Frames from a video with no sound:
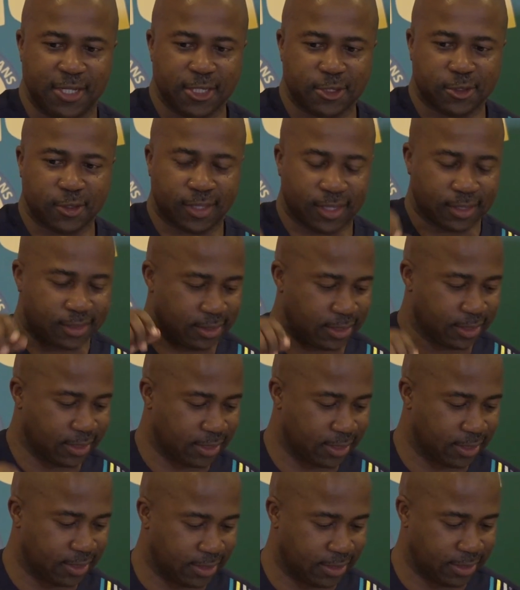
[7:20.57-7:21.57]
so that
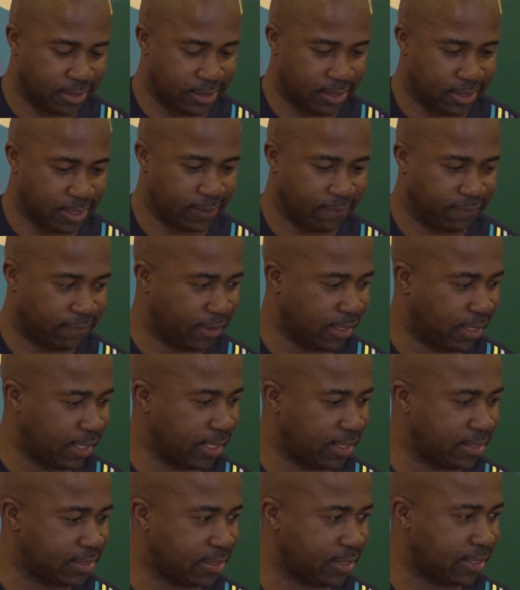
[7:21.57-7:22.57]
he can
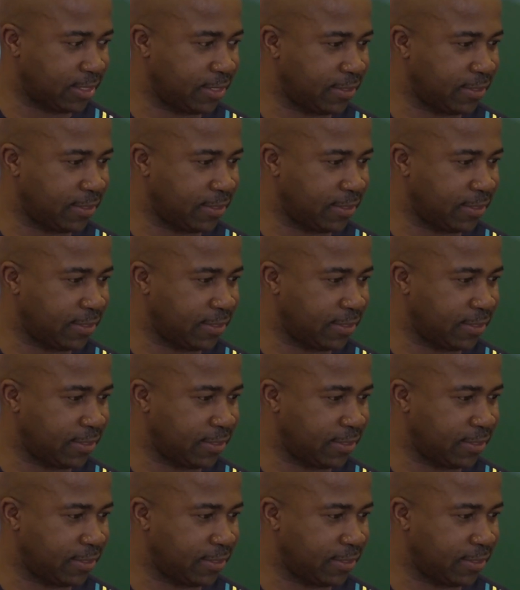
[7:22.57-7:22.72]
finalize